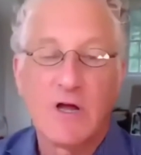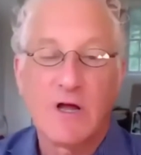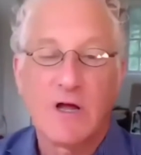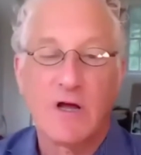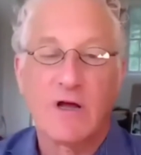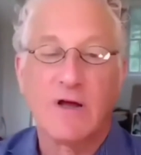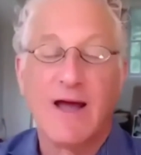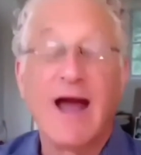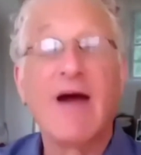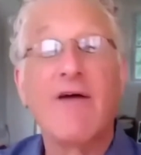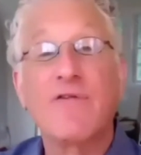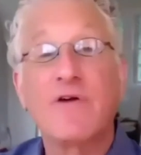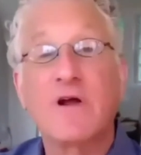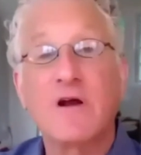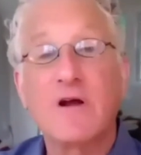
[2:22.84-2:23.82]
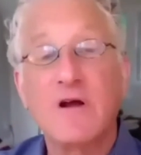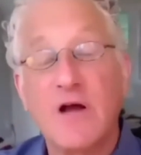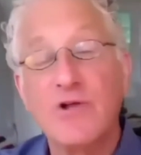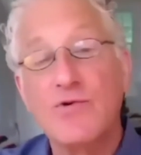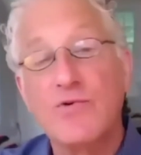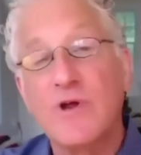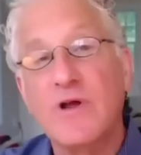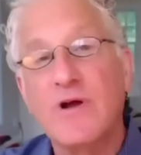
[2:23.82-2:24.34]
African
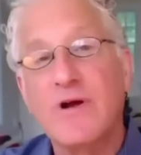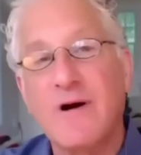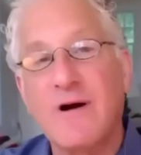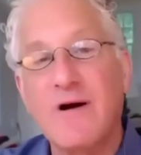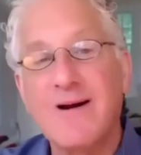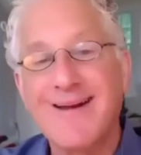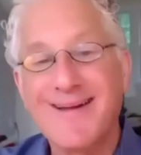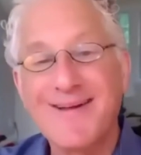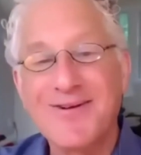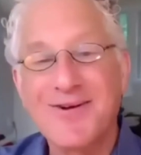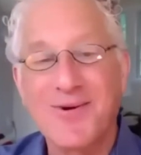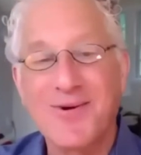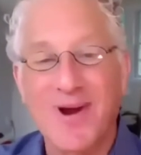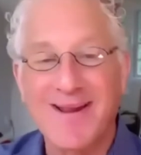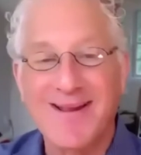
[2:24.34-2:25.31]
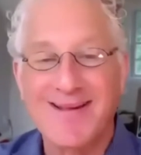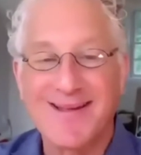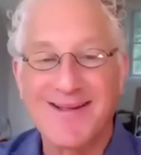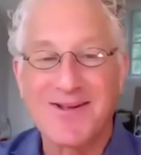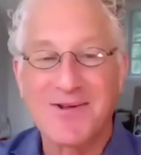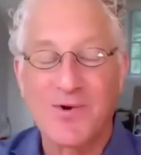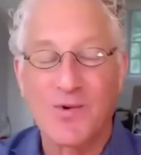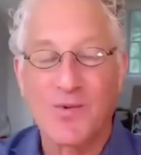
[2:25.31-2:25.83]
country, are integrated
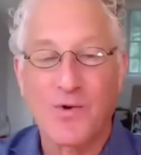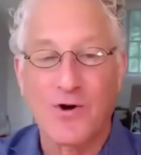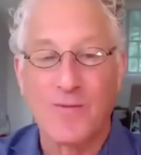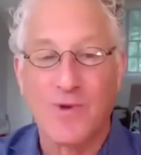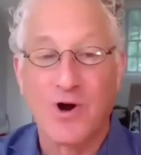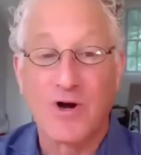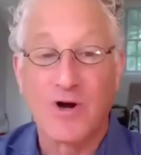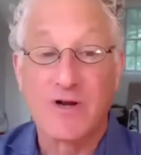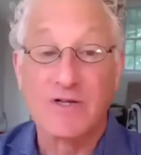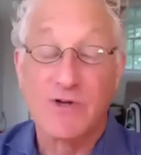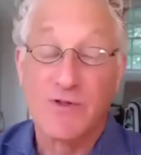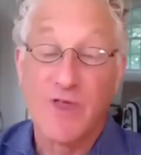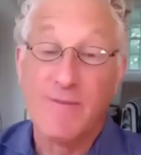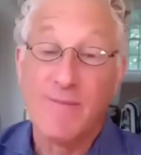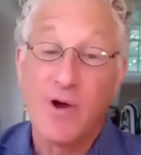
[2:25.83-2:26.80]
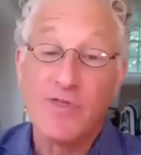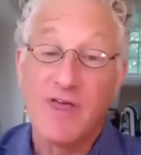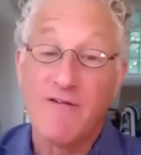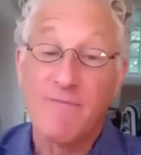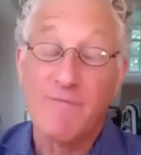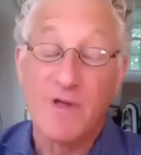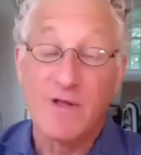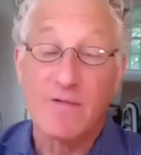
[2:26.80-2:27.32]
into the world market. So they both
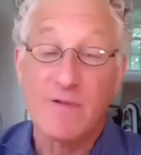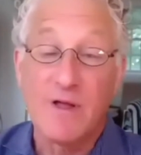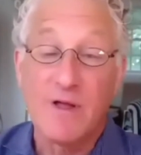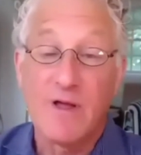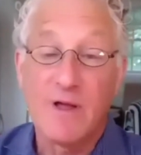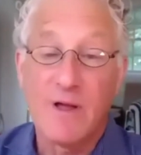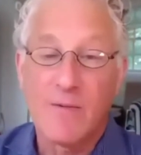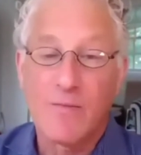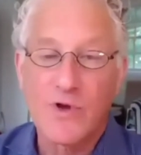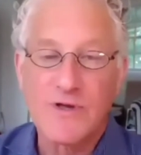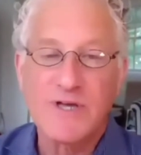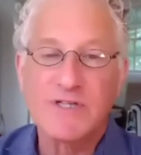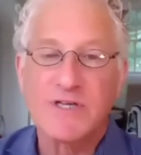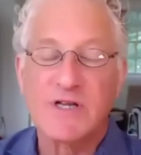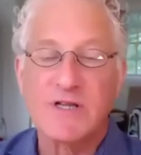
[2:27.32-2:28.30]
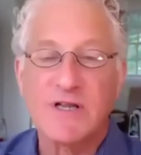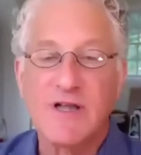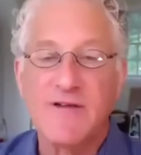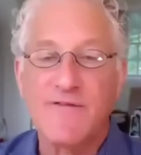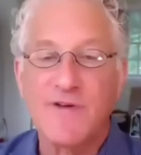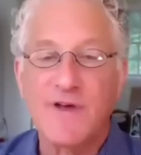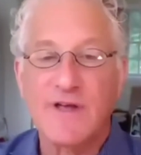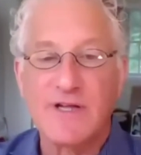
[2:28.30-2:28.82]
have been really
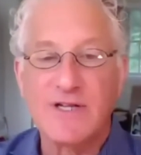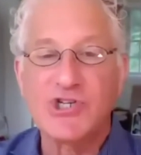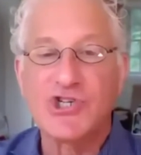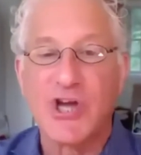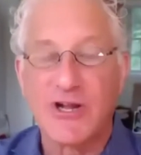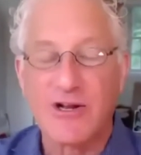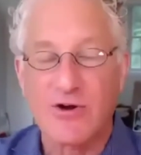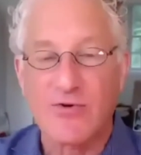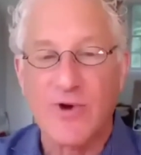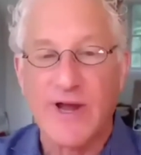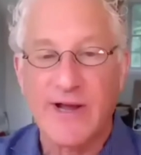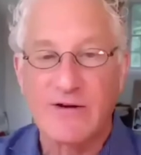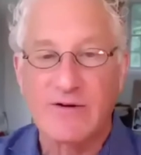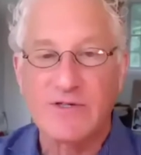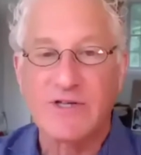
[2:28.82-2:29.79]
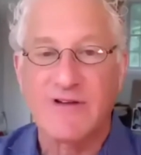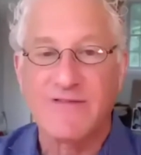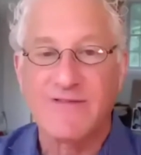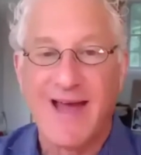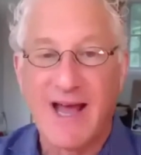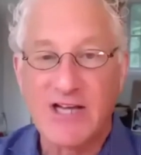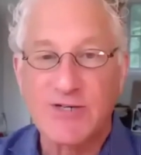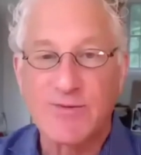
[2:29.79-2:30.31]
significant generators of
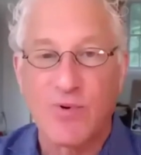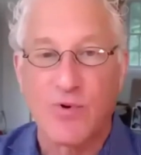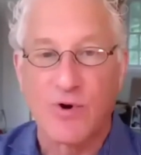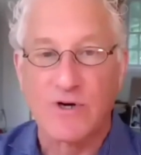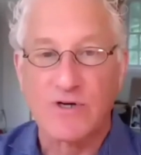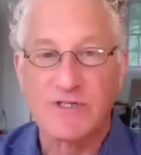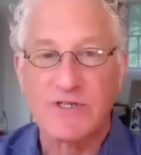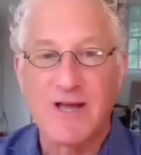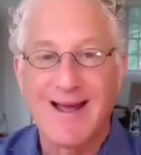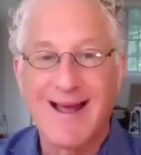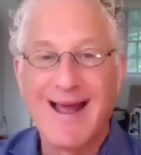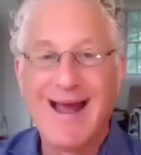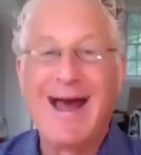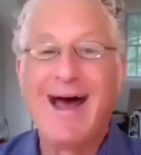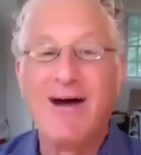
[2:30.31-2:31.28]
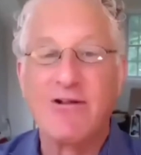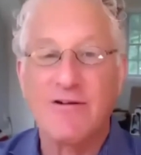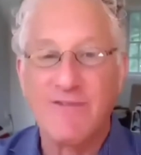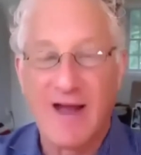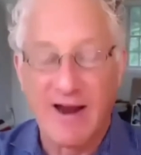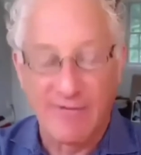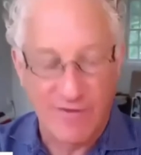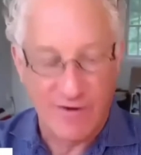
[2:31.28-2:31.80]
exports out of
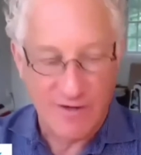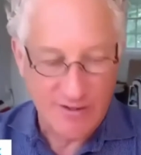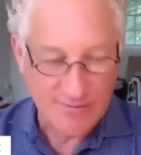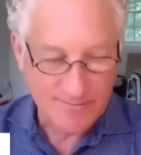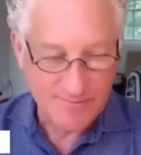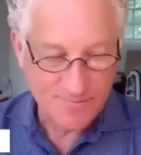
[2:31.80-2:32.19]
Africa.